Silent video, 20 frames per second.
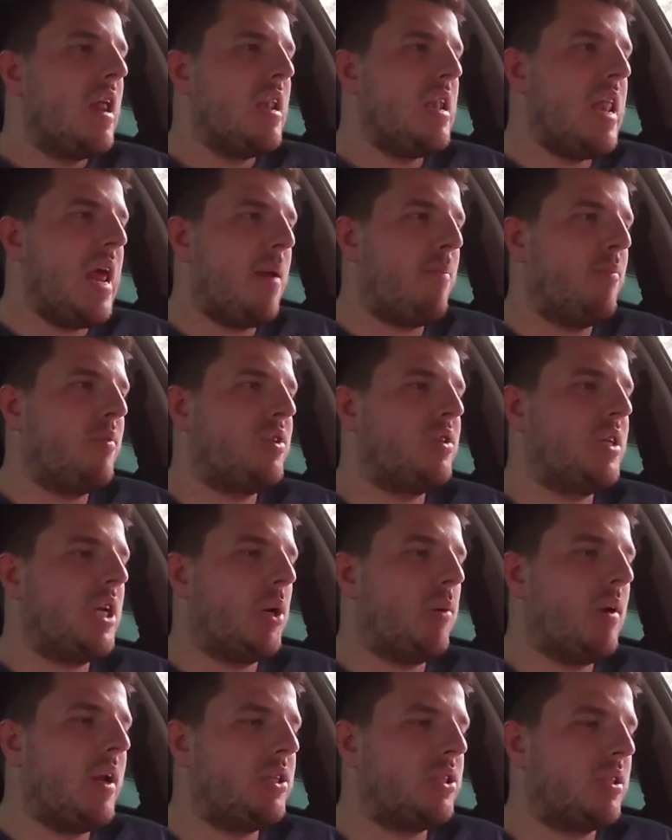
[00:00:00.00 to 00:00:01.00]
damage
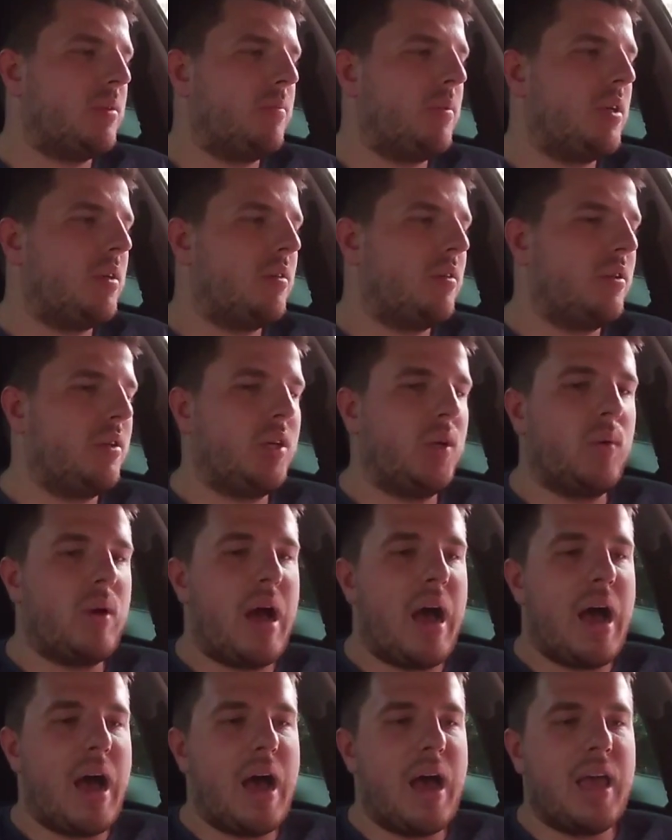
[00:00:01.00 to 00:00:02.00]
their engine. But
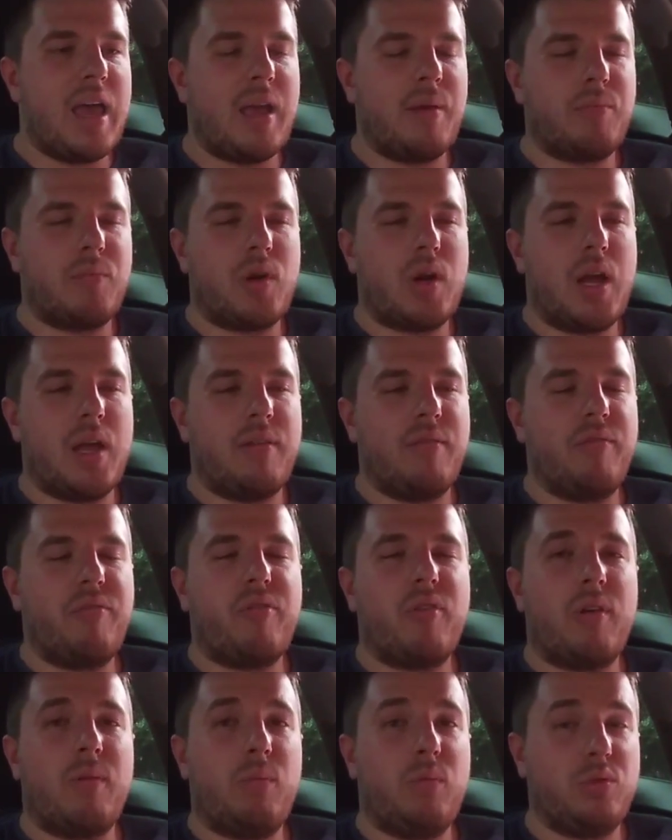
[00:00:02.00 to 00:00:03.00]
I am driving
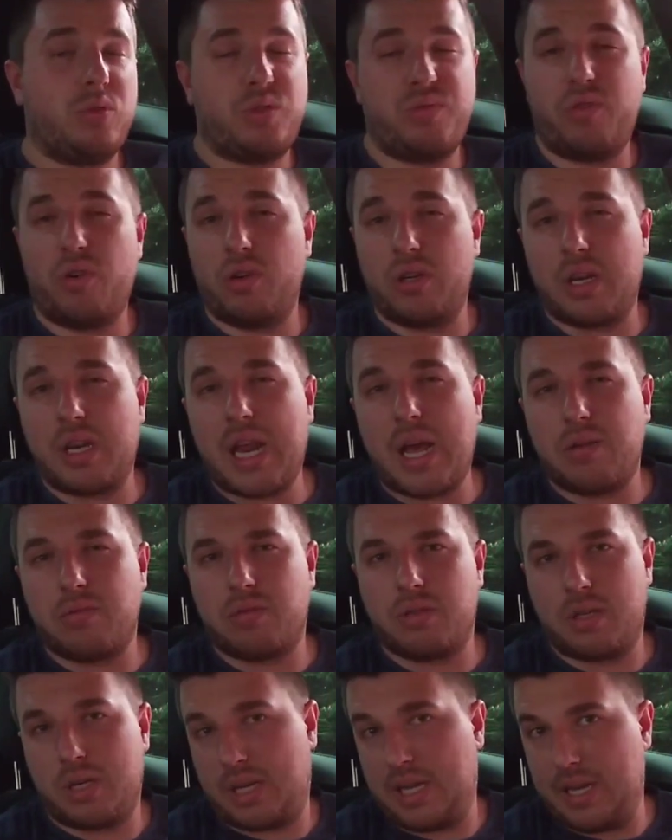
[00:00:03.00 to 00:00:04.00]
for almost
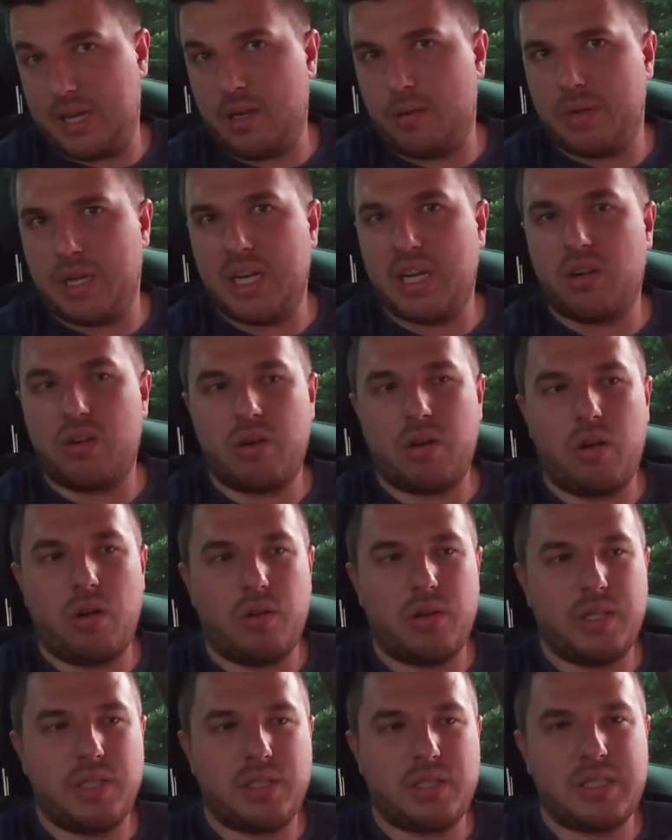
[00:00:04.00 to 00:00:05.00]
40,000 kilometers
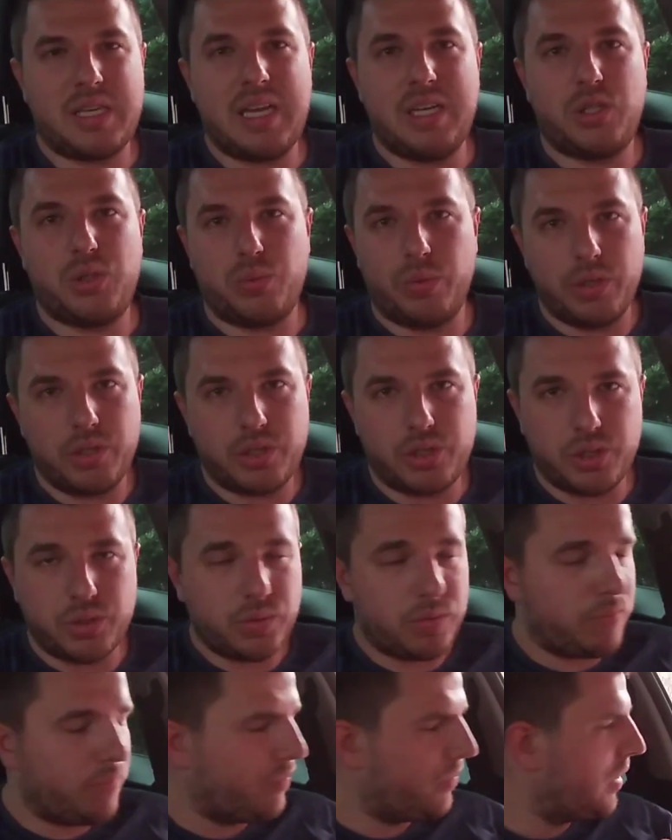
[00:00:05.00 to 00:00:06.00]
on this stage 1
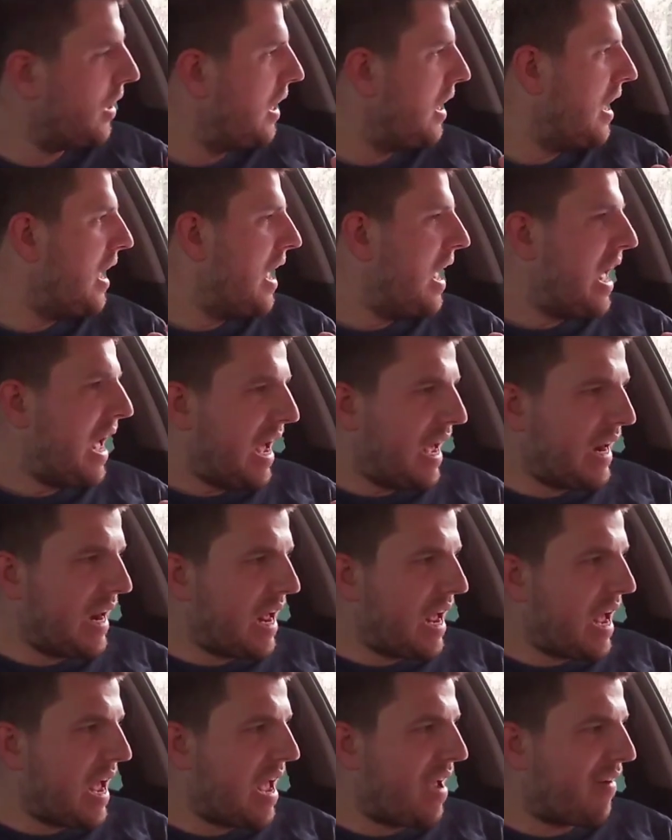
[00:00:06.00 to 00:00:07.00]
tune. And
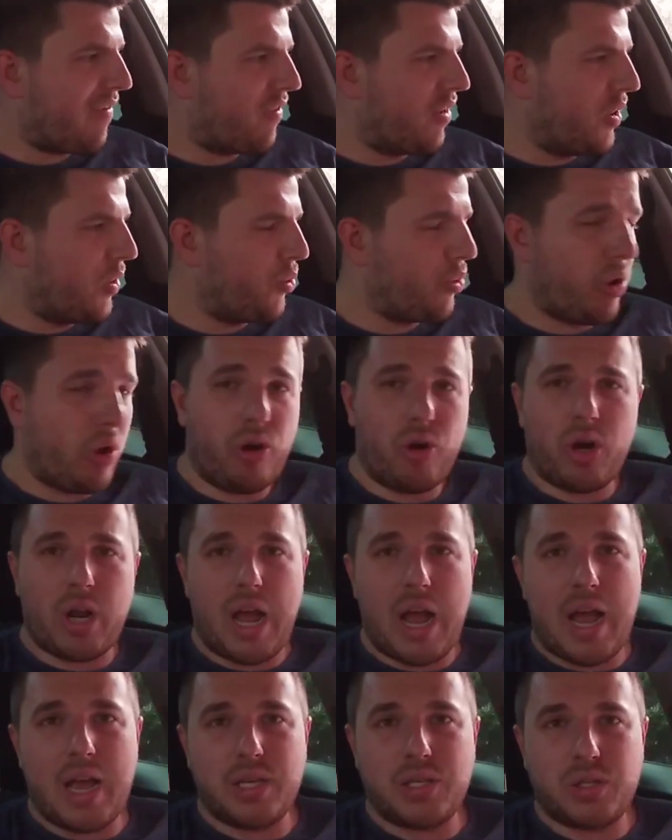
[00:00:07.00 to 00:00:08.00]
I have known other
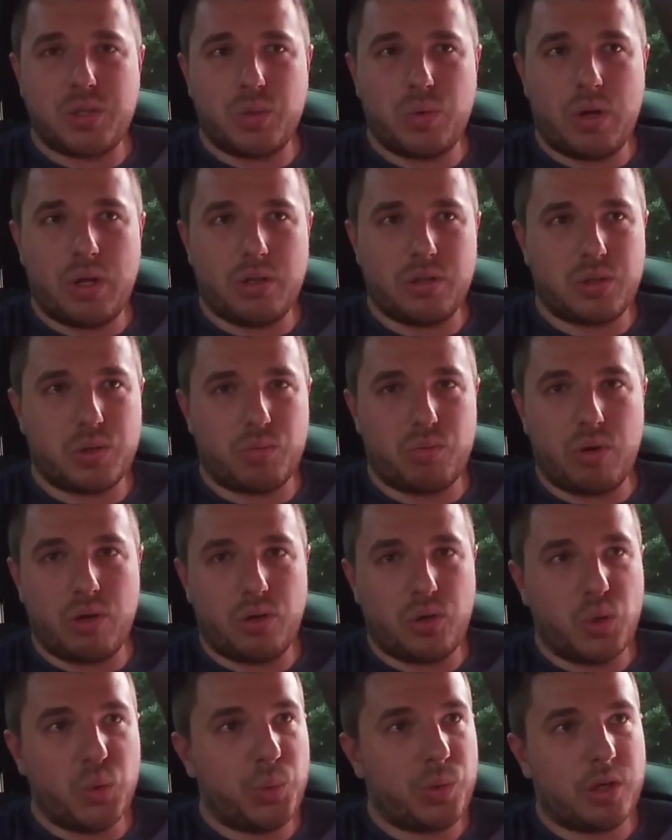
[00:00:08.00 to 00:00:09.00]
guys who also run
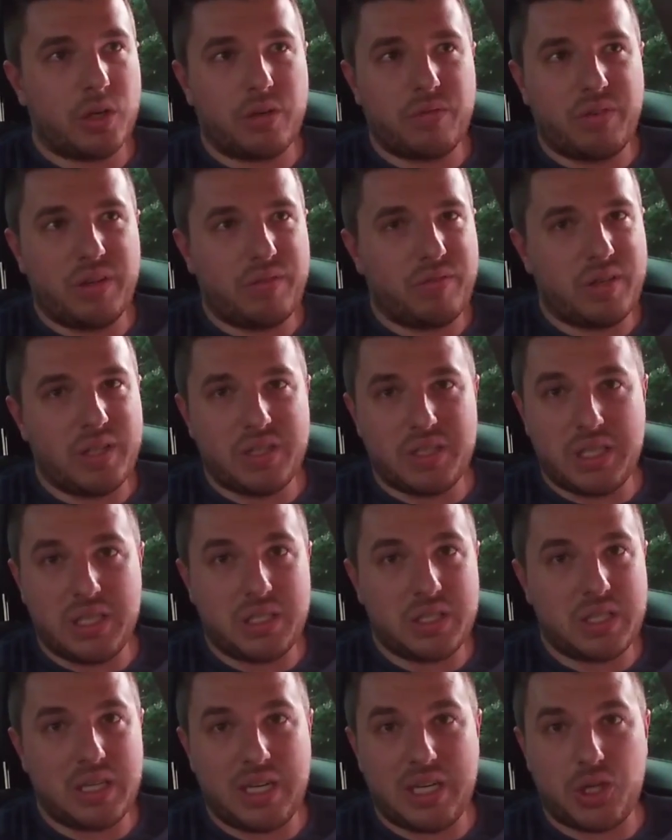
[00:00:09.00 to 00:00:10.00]

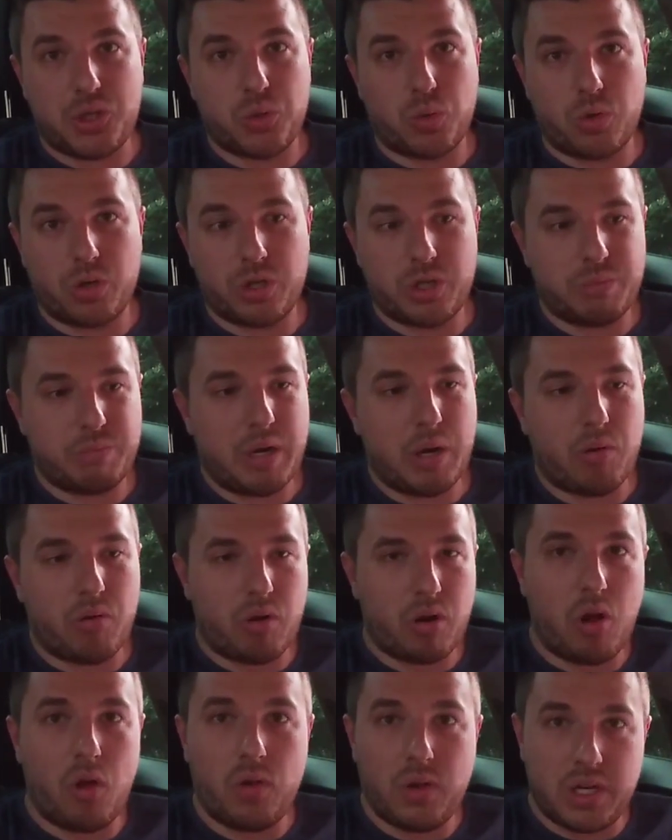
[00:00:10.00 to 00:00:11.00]
250-60-ish
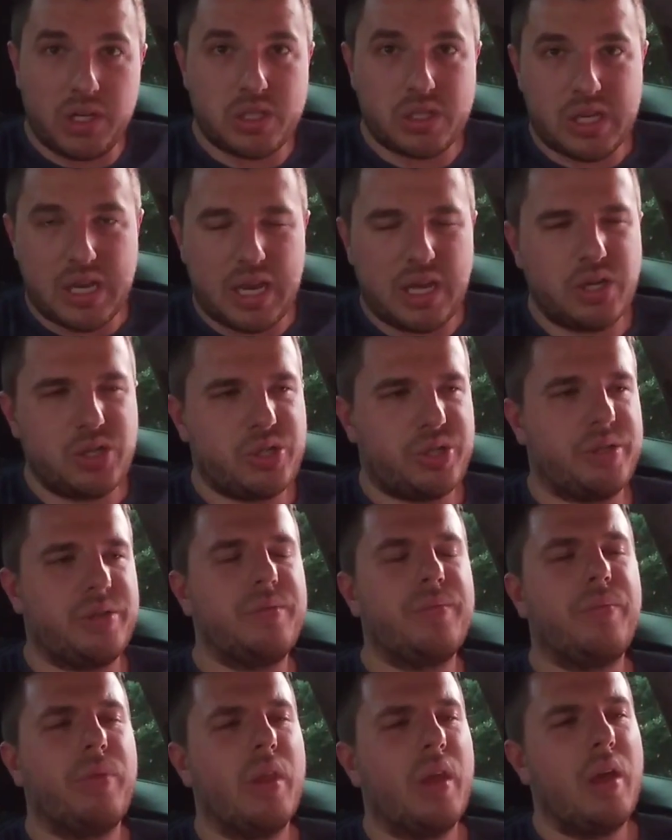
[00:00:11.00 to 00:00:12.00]
horsepower on this
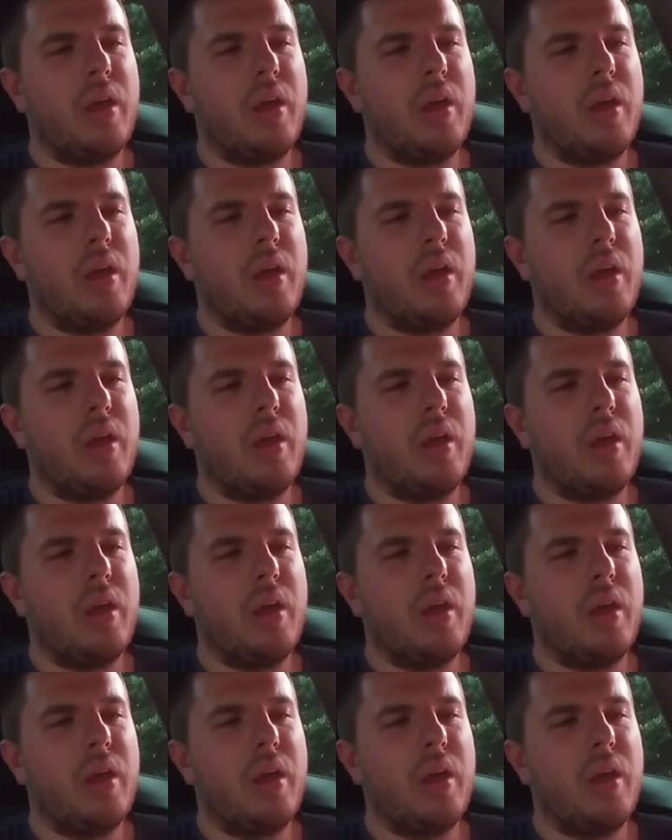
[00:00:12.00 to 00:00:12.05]
engine